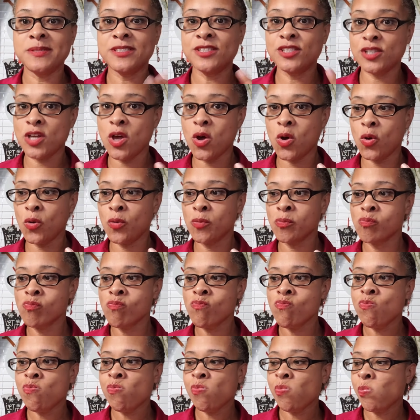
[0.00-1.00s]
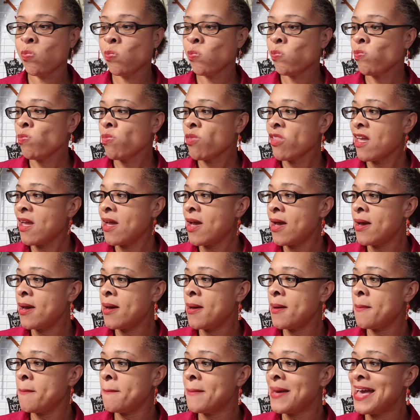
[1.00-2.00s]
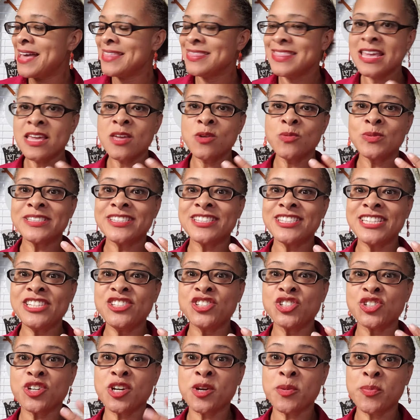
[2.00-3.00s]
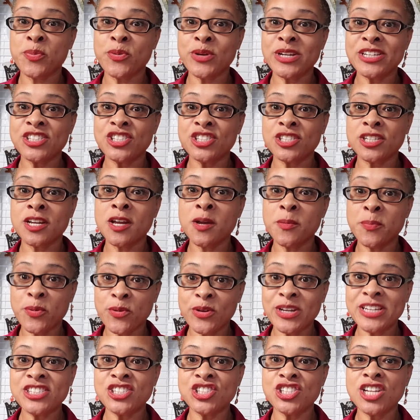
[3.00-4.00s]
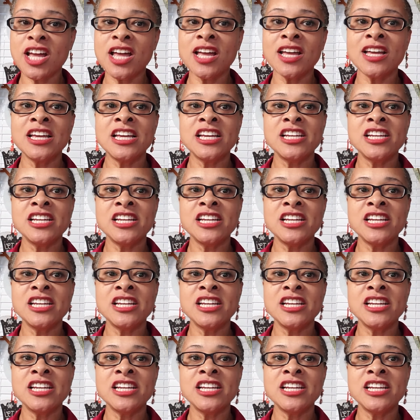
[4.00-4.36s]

So I think it was Teacher Capricia.